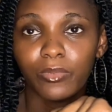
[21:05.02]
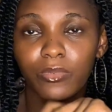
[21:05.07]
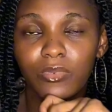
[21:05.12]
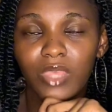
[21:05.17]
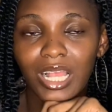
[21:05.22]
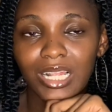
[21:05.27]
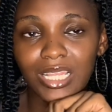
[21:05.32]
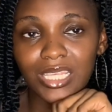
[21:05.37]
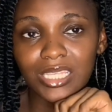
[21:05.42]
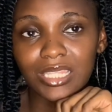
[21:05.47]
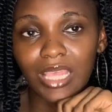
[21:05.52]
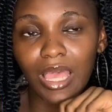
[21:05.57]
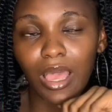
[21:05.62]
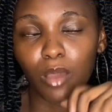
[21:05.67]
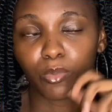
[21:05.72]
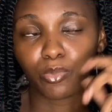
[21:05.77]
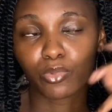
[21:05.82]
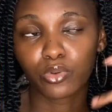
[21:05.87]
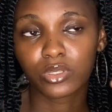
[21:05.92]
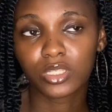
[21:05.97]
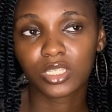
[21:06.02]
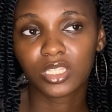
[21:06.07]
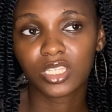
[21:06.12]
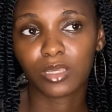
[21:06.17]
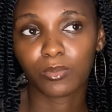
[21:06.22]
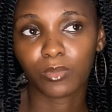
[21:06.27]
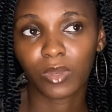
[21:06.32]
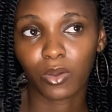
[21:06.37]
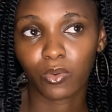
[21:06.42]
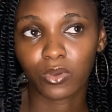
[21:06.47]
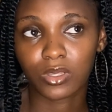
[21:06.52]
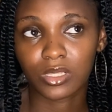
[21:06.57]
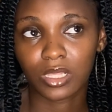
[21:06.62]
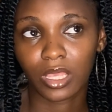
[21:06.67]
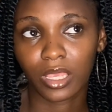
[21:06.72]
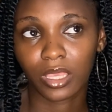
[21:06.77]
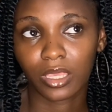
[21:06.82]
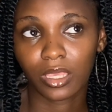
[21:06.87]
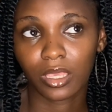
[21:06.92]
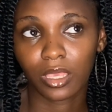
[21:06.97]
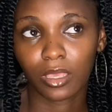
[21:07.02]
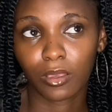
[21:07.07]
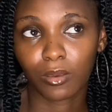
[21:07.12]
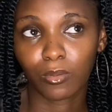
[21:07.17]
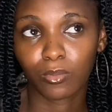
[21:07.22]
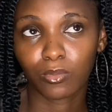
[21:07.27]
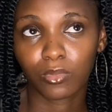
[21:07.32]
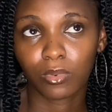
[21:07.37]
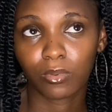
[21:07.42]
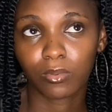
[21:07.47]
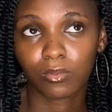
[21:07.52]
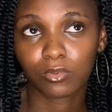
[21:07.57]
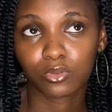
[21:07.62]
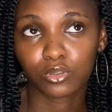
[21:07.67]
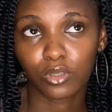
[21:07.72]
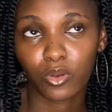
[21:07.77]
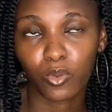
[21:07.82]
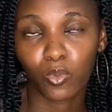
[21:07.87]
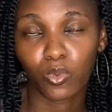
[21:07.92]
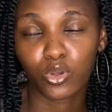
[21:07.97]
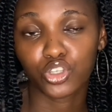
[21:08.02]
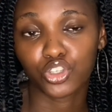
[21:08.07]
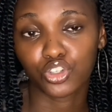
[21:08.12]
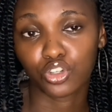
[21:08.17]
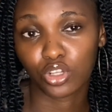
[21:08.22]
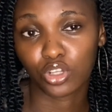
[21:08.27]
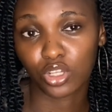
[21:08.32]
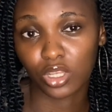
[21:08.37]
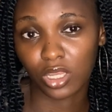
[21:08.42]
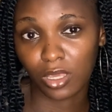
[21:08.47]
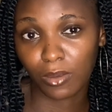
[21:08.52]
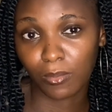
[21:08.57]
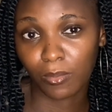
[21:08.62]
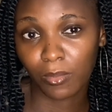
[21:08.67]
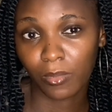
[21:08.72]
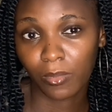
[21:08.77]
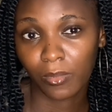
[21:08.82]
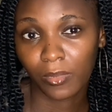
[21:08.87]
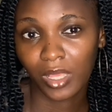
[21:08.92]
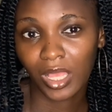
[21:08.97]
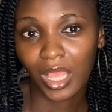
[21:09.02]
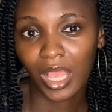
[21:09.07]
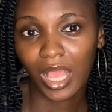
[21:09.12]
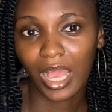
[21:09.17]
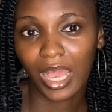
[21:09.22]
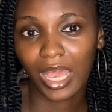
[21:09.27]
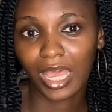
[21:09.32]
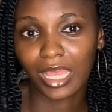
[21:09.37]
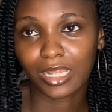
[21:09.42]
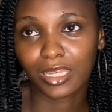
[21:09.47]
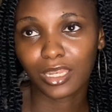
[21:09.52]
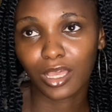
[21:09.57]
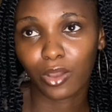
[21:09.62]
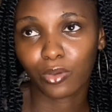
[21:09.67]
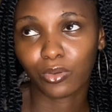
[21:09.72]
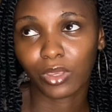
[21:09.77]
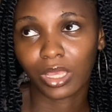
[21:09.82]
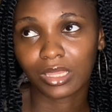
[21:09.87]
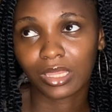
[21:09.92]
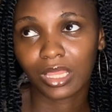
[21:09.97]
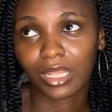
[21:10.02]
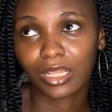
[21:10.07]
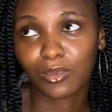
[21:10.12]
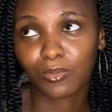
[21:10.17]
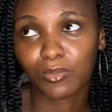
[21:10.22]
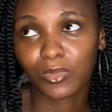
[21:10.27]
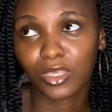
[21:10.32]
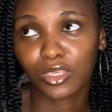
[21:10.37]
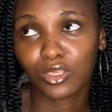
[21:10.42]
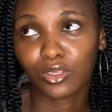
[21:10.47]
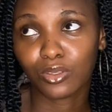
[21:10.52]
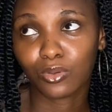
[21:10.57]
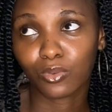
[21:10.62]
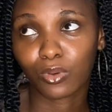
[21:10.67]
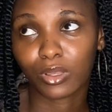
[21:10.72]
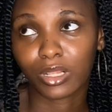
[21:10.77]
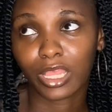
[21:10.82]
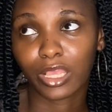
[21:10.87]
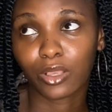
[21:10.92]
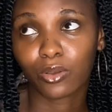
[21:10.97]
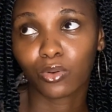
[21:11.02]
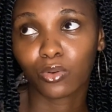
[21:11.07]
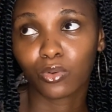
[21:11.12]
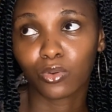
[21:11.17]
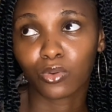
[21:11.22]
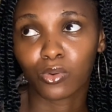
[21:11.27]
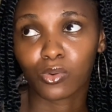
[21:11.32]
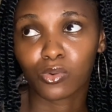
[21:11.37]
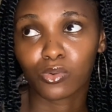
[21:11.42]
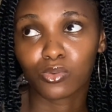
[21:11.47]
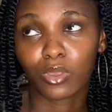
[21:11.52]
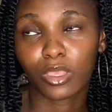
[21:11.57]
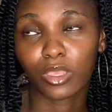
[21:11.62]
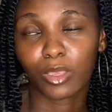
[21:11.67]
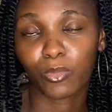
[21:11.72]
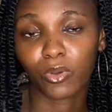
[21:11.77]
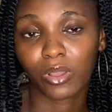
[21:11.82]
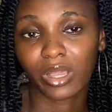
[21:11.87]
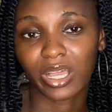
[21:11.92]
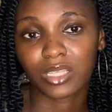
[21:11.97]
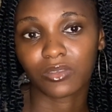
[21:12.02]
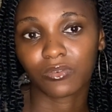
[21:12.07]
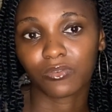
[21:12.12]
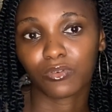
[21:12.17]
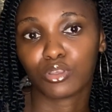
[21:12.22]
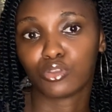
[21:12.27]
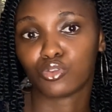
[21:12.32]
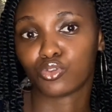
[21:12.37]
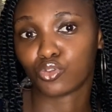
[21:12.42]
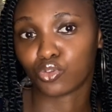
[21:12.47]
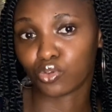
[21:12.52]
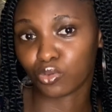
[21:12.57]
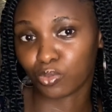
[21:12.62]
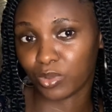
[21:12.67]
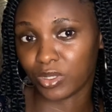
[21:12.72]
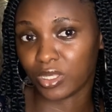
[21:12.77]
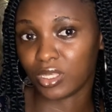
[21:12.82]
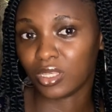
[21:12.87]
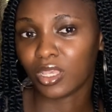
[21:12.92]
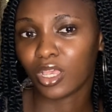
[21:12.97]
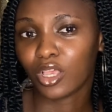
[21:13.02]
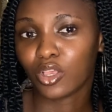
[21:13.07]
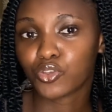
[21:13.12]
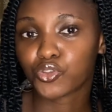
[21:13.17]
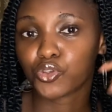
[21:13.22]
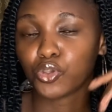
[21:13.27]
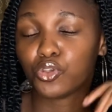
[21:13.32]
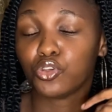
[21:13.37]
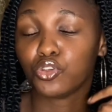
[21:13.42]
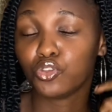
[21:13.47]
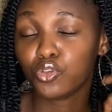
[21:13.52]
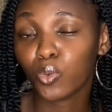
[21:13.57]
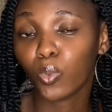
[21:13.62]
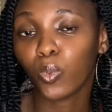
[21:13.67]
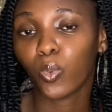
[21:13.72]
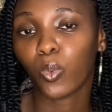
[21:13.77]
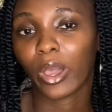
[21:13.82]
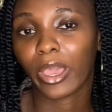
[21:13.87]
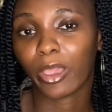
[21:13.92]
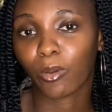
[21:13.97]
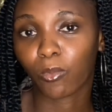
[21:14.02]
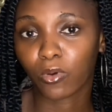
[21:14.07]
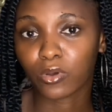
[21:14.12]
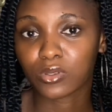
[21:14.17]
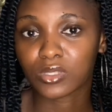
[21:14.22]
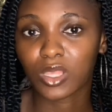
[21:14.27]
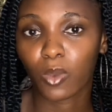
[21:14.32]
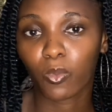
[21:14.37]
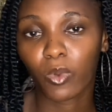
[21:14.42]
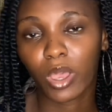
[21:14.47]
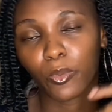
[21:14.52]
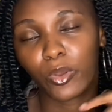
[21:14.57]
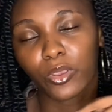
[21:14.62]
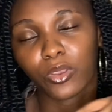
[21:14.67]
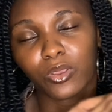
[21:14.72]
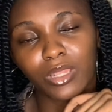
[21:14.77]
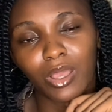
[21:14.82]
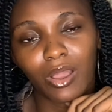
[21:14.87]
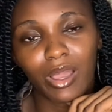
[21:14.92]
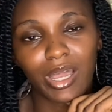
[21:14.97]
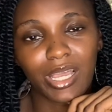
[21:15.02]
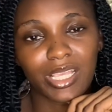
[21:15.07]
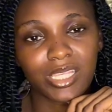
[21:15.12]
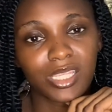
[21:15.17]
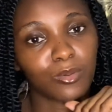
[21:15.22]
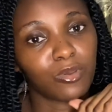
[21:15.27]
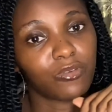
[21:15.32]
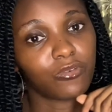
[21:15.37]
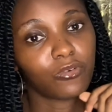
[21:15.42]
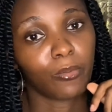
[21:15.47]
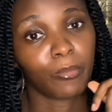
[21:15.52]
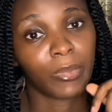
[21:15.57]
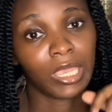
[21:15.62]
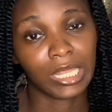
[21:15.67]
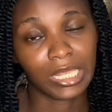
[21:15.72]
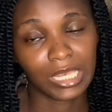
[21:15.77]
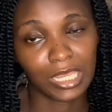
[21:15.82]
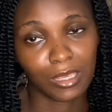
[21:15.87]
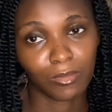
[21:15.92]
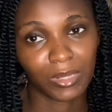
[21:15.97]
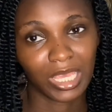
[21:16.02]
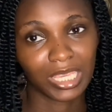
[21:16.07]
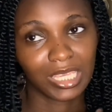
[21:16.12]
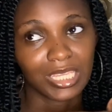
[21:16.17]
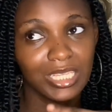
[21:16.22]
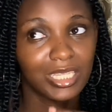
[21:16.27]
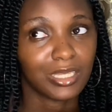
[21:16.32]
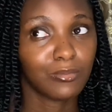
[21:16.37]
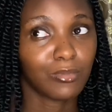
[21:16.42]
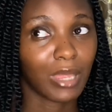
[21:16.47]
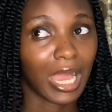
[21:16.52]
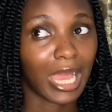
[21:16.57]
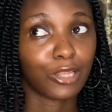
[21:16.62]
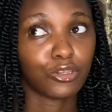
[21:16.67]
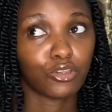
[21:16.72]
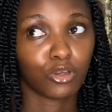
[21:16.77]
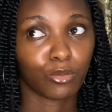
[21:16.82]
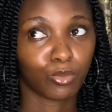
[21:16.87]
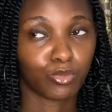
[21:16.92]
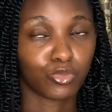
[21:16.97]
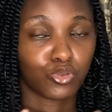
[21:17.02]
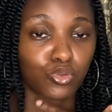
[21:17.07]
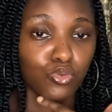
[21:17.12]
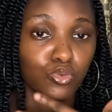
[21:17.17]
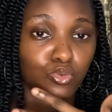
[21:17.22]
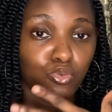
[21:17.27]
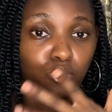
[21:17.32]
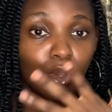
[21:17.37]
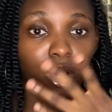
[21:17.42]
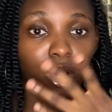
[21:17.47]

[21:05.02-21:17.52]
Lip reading: Alistair approached him and was like, sorry, what's your name? And now you're telling me you're like, oh, Ebuka's friend Zubby. So you knew who I was. Then why were you not asking me for my name? Like it didn't add up to